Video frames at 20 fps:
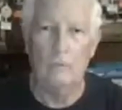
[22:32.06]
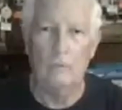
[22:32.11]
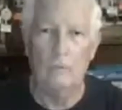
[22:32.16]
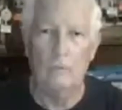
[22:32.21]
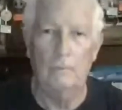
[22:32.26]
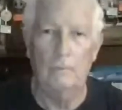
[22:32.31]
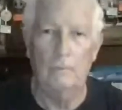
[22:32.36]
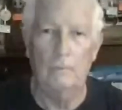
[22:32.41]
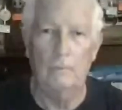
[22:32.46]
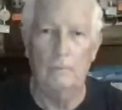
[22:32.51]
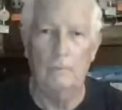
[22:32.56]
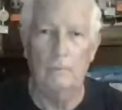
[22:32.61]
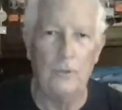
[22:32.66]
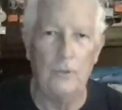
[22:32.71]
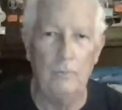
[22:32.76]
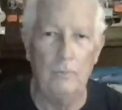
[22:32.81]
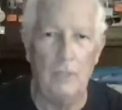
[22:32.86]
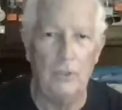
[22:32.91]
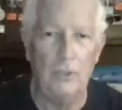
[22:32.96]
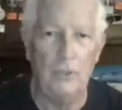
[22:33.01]
but as you
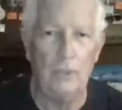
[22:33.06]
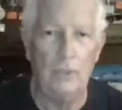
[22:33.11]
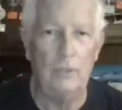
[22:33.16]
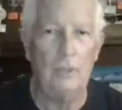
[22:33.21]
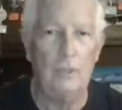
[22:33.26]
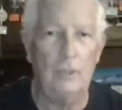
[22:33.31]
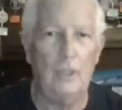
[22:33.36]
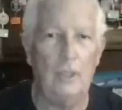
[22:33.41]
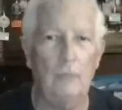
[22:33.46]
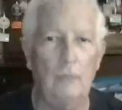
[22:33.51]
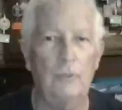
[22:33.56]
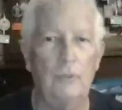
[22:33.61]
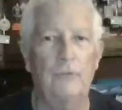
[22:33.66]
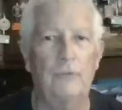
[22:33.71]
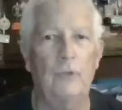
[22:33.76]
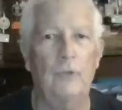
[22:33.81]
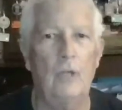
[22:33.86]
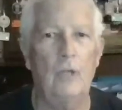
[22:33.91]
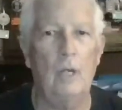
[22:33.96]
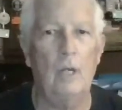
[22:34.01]
mentioned, it was
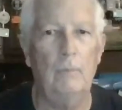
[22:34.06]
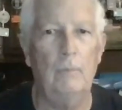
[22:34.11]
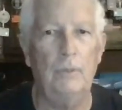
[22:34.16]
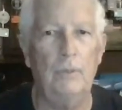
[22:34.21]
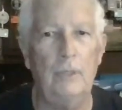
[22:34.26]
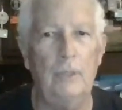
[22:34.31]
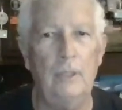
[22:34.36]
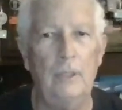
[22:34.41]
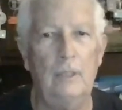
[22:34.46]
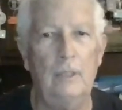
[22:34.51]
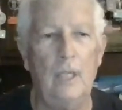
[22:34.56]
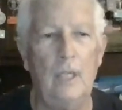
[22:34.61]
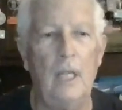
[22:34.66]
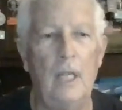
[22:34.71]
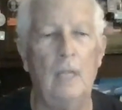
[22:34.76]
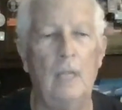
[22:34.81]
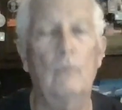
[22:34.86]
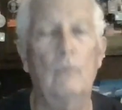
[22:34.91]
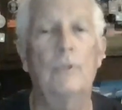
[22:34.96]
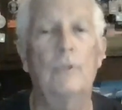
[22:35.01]
very humbling
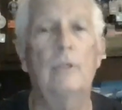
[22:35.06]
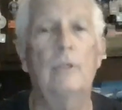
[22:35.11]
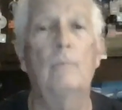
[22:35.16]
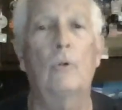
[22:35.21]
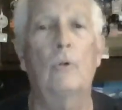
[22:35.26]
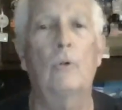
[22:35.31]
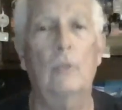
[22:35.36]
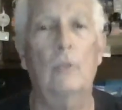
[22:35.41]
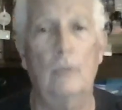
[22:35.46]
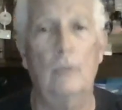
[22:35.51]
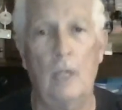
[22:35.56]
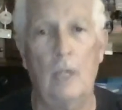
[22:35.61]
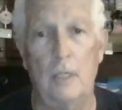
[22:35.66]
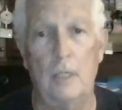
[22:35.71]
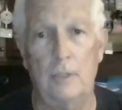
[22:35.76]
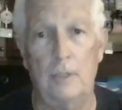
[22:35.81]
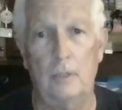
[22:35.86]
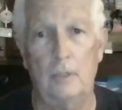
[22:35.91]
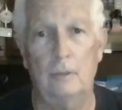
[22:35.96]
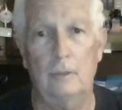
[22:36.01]
and it was
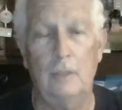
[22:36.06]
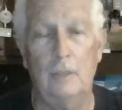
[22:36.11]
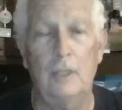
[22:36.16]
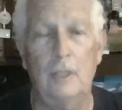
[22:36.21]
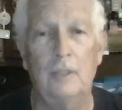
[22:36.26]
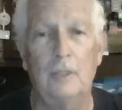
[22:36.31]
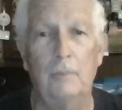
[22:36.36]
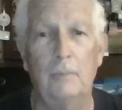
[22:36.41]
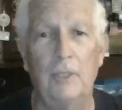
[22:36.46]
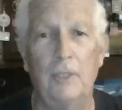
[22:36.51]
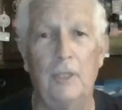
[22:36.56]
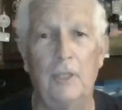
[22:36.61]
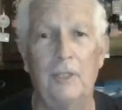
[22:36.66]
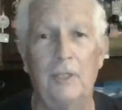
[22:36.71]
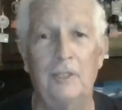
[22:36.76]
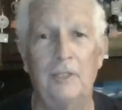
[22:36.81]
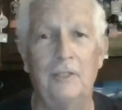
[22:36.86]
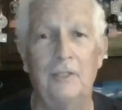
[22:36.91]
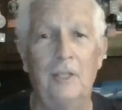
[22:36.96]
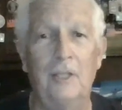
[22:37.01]
demoralizing in the
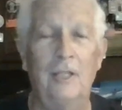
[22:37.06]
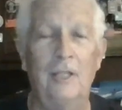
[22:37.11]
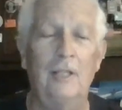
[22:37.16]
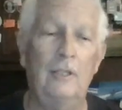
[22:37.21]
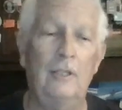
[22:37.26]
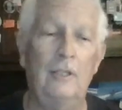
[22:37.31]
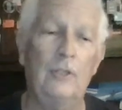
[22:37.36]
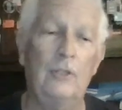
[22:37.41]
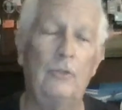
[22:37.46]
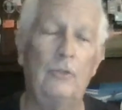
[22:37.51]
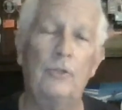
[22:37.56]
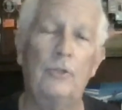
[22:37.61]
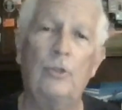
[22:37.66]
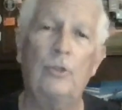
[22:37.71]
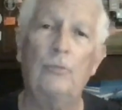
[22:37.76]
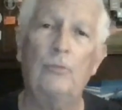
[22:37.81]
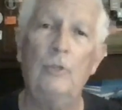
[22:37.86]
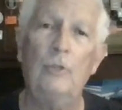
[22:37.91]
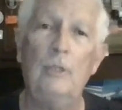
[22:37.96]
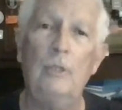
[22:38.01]
beginning, because there's
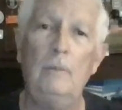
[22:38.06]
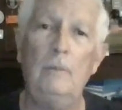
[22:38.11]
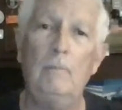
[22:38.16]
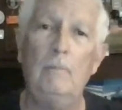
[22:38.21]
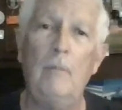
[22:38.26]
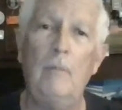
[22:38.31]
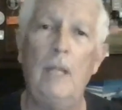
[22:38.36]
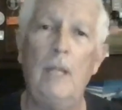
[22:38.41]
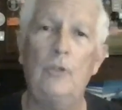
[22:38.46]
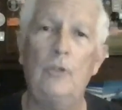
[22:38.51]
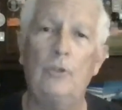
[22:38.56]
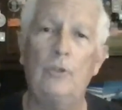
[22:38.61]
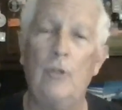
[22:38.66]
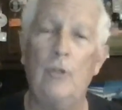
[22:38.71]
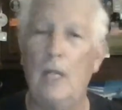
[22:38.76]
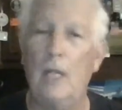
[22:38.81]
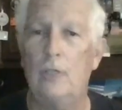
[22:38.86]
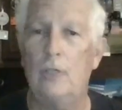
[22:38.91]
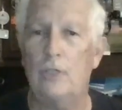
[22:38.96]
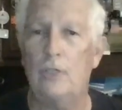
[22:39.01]
3 major
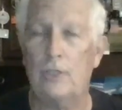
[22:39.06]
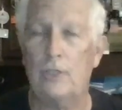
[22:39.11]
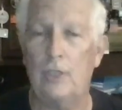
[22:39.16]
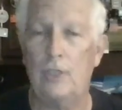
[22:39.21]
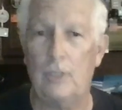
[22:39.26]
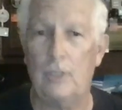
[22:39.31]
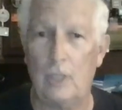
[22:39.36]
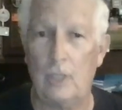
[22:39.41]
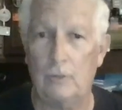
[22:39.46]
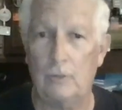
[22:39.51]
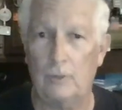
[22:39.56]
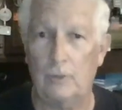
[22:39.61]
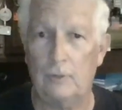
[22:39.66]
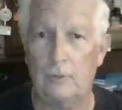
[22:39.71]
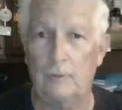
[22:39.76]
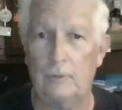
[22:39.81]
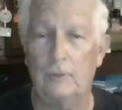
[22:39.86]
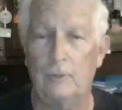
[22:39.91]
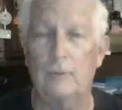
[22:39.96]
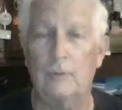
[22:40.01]
agencies out
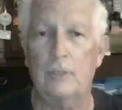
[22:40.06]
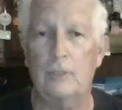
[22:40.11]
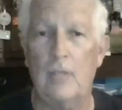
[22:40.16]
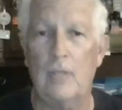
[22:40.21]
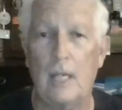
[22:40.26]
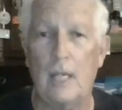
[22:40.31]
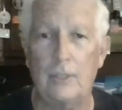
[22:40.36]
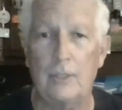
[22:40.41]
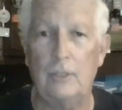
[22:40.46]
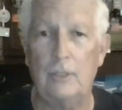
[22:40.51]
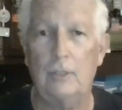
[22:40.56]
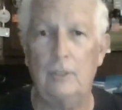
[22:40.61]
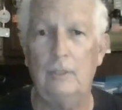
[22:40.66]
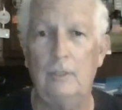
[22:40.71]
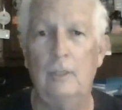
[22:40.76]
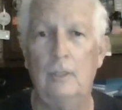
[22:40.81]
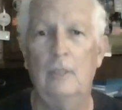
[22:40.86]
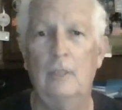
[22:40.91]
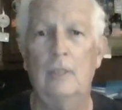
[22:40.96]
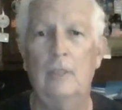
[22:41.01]
there. There's NASA,
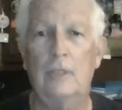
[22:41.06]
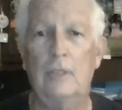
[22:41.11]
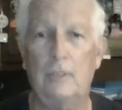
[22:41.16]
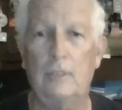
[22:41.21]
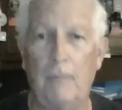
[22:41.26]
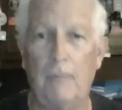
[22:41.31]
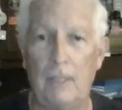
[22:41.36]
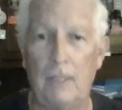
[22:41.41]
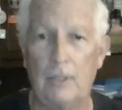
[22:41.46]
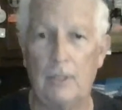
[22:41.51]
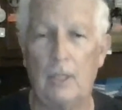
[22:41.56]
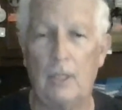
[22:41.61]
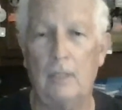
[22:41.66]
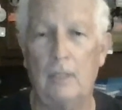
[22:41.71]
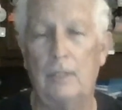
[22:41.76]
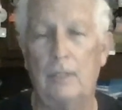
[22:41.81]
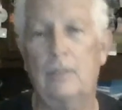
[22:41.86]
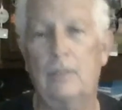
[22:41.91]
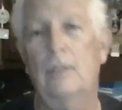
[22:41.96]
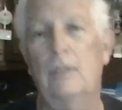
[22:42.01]

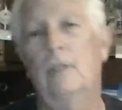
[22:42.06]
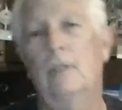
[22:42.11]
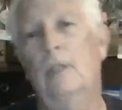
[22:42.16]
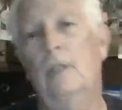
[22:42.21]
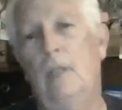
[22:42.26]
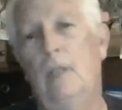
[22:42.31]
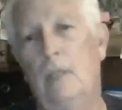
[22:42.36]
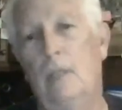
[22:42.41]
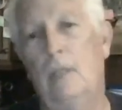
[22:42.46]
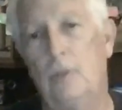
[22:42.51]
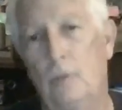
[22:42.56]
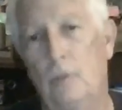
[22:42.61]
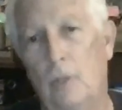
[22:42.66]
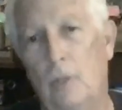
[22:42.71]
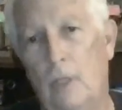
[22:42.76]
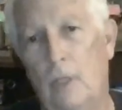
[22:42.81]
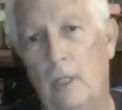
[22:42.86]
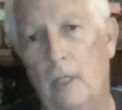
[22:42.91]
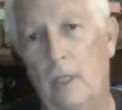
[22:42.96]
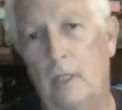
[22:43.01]
SpaceX, and
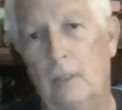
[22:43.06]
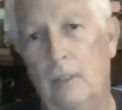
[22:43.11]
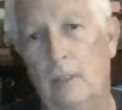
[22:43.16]
ULA.